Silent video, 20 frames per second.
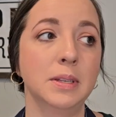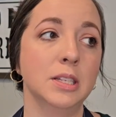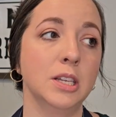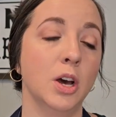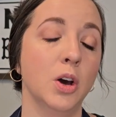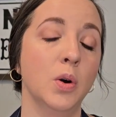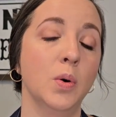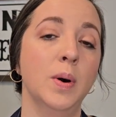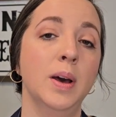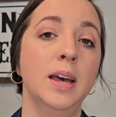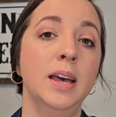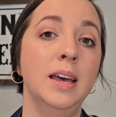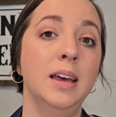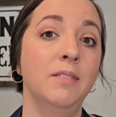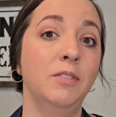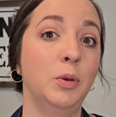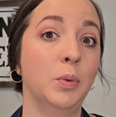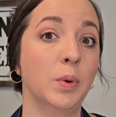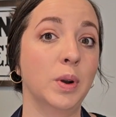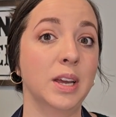So
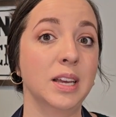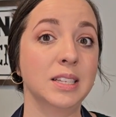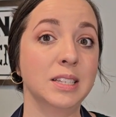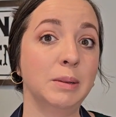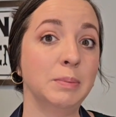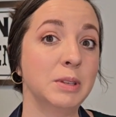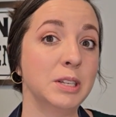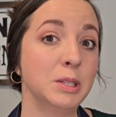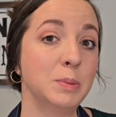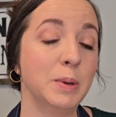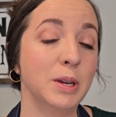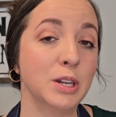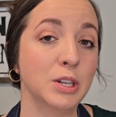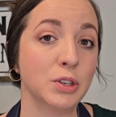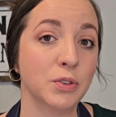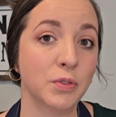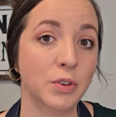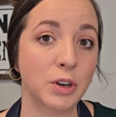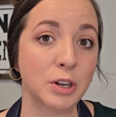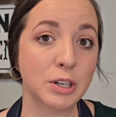if you want to get something
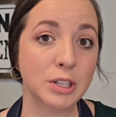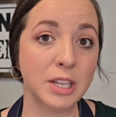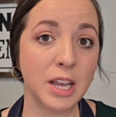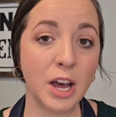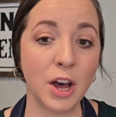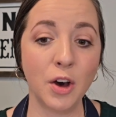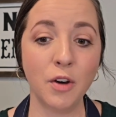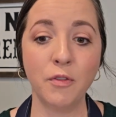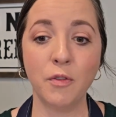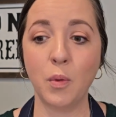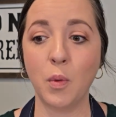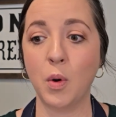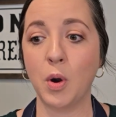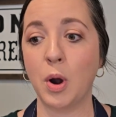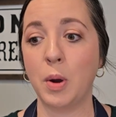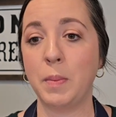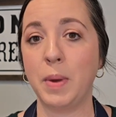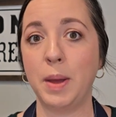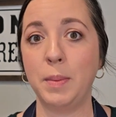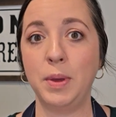special for yourself,
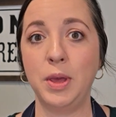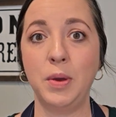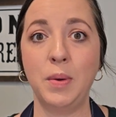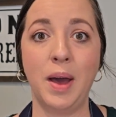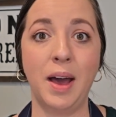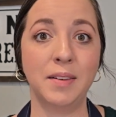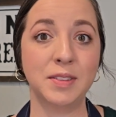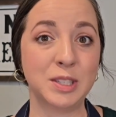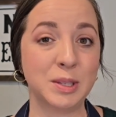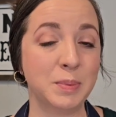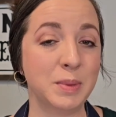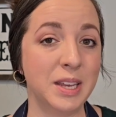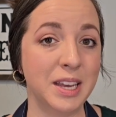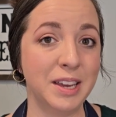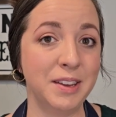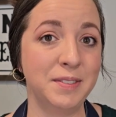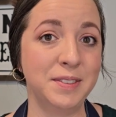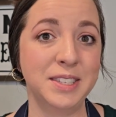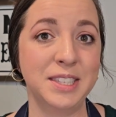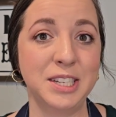or maybe you have some
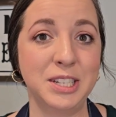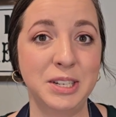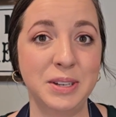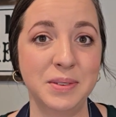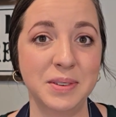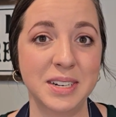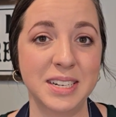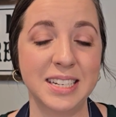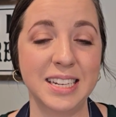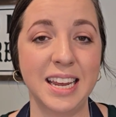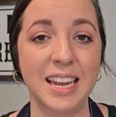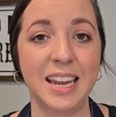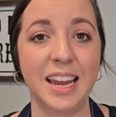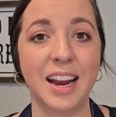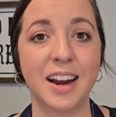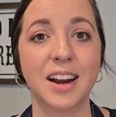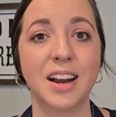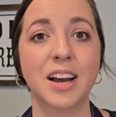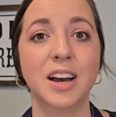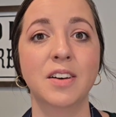gifts that you want to take
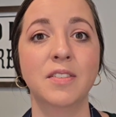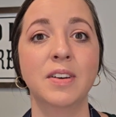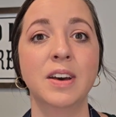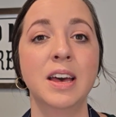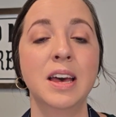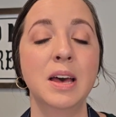care of,